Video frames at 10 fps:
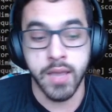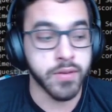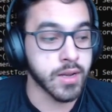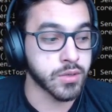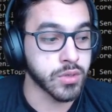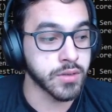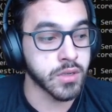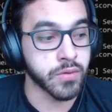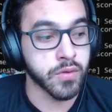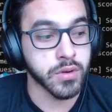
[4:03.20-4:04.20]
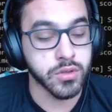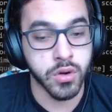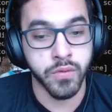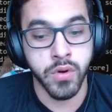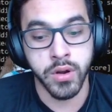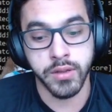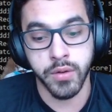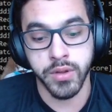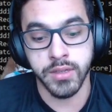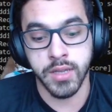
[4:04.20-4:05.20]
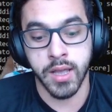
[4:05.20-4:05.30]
If it has received something from the server, there is